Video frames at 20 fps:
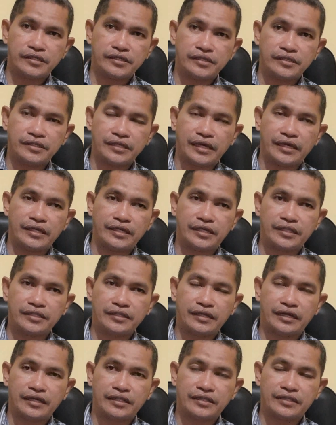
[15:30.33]
IAIN
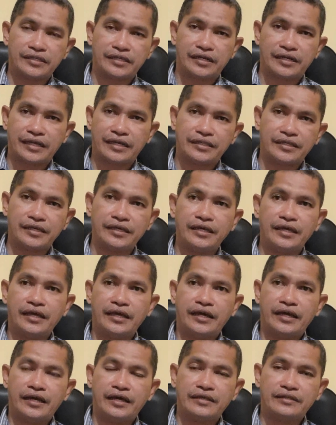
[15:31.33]
Ternate.
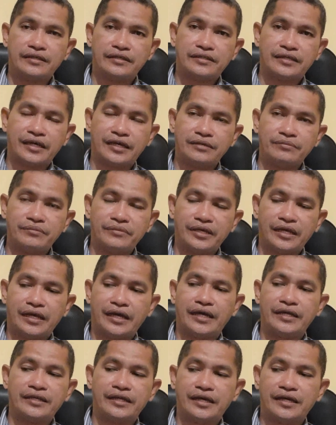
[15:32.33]
At the time,
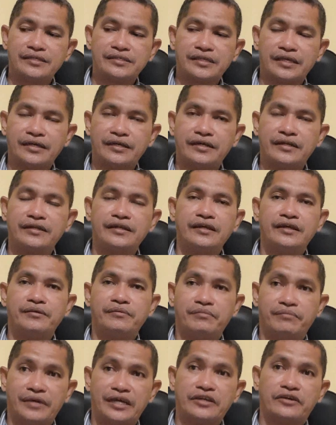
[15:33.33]
I asked her,
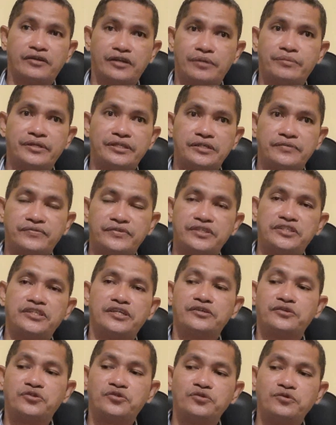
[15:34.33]
my collaborative
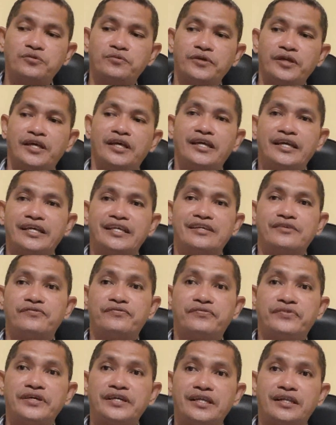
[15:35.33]
teacher, to
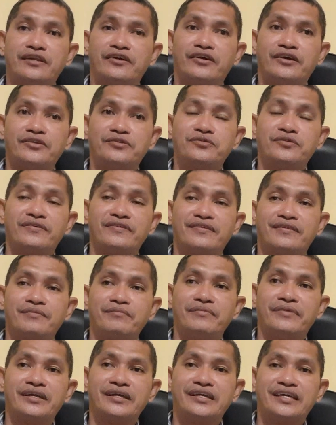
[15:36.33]
fill or to
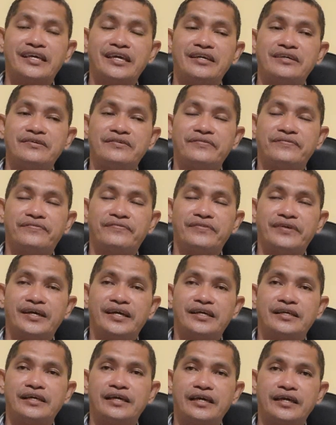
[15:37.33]
give
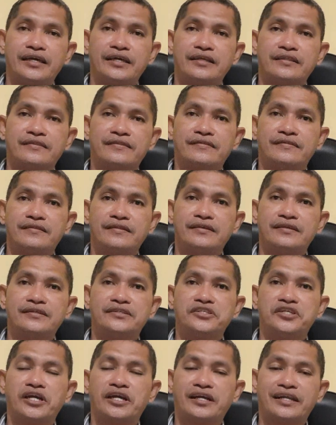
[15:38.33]
a
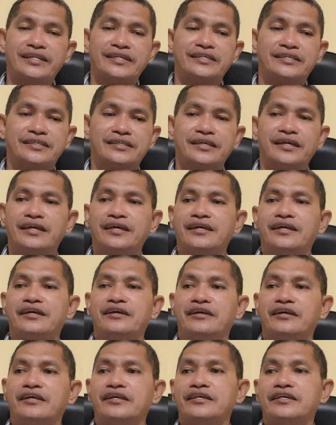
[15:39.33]
checklist
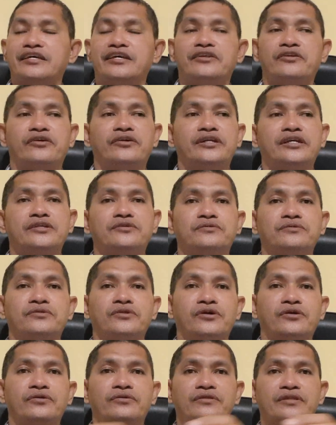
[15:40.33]
in order to
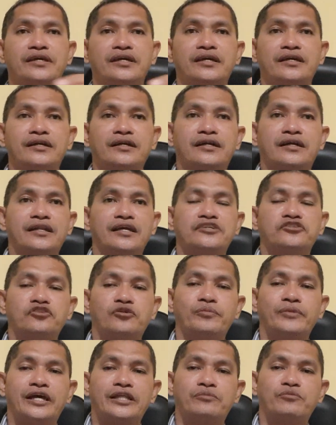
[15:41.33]
know the
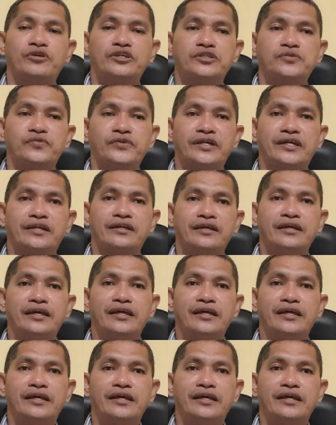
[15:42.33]
classroom atmosphere.